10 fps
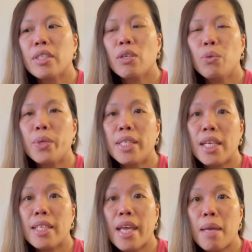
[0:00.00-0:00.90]
we
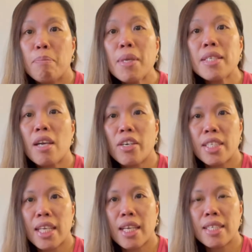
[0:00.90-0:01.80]
did a PCR
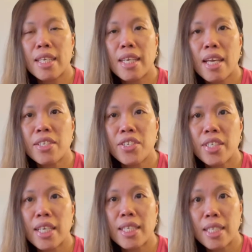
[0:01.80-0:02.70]
test
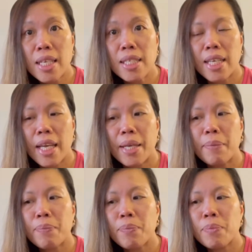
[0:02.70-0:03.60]
yesterday Sunday
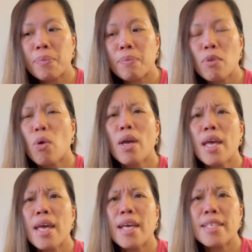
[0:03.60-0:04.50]
no
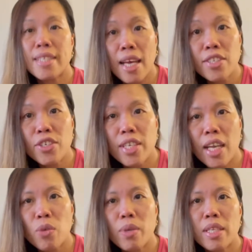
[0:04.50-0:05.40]

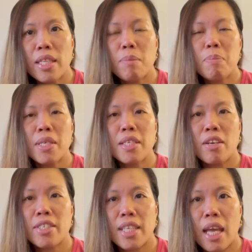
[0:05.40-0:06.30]
Saturday, we did the
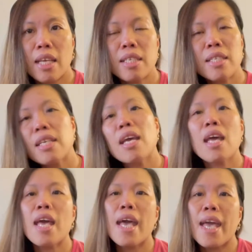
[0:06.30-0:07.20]
PCR test
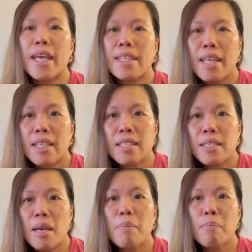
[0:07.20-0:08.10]
and that's
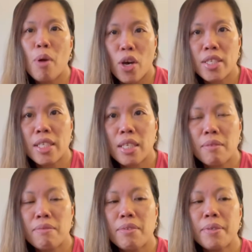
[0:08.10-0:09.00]

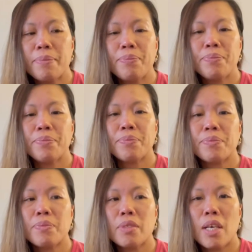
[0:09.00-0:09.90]
positive
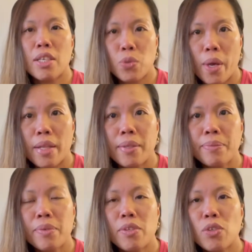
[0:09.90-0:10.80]
as well.
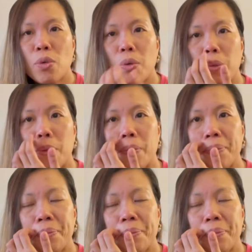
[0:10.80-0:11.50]
So,